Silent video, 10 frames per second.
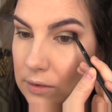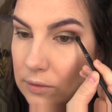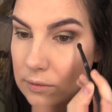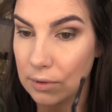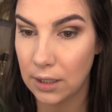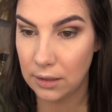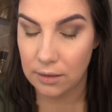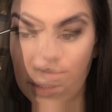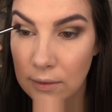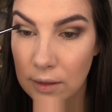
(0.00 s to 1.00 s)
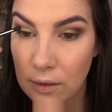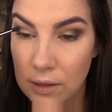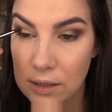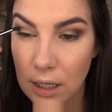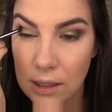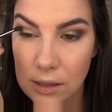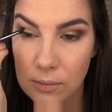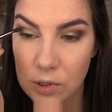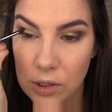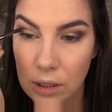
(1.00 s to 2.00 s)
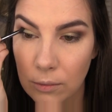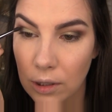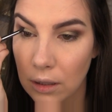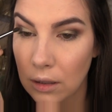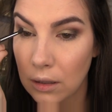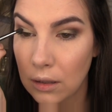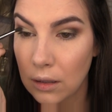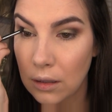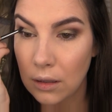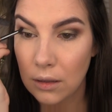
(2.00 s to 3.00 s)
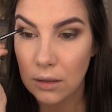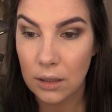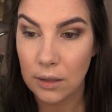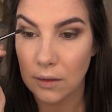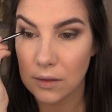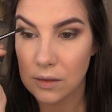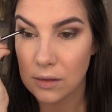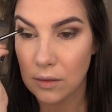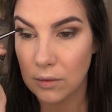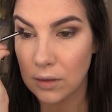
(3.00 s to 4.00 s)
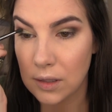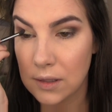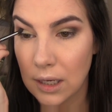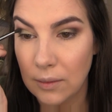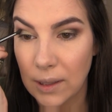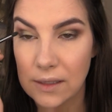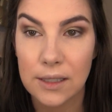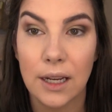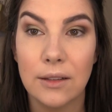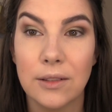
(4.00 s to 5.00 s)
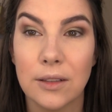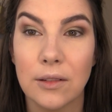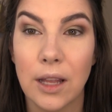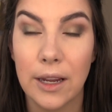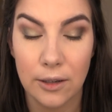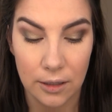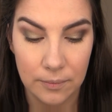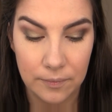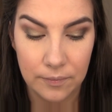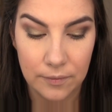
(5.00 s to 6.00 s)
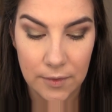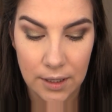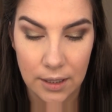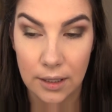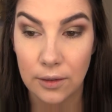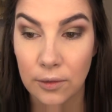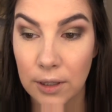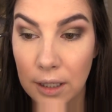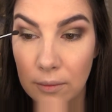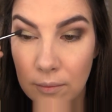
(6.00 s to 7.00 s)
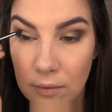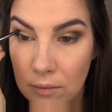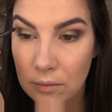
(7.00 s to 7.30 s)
That's great. Even though it's got some shimmer, it looks so good side by side with the lighter uh, green.